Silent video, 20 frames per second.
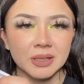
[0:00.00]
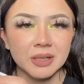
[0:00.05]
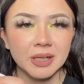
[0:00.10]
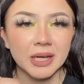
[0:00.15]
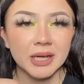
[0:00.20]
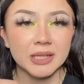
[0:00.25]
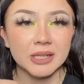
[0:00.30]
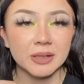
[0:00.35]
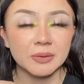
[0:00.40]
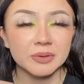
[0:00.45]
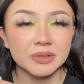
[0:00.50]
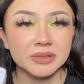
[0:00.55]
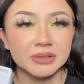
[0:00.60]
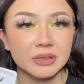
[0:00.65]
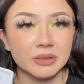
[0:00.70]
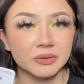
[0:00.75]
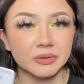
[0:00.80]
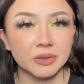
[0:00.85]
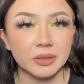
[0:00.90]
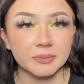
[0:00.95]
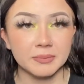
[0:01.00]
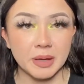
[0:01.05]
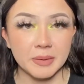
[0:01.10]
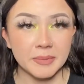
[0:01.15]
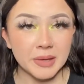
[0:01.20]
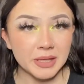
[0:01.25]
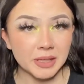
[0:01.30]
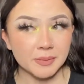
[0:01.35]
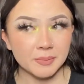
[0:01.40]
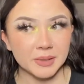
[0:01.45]
and I was still doing my
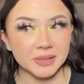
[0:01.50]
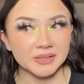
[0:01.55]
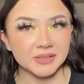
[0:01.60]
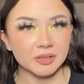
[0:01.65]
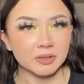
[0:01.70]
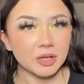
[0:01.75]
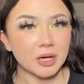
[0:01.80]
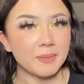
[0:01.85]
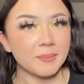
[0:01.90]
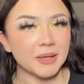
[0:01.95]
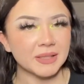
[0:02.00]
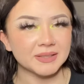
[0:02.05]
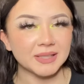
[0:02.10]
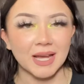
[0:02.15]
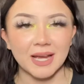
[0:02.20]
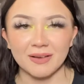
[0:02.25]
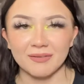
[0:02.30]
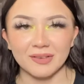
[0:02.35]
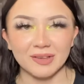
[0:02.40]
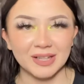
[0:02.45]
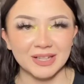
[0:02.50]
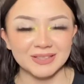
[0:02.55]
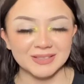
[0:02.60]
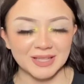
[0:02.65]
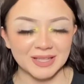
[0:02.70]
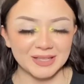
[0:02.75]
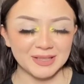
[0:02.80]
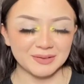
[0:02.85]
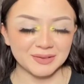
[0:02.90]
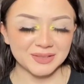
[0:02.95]
makeup Instagram as heavily as
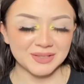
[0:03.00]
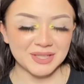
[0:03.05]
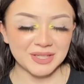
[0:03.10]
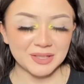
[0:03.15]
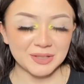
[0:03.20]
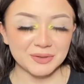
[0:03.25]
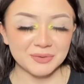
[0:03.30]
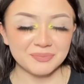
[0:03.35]
I used to,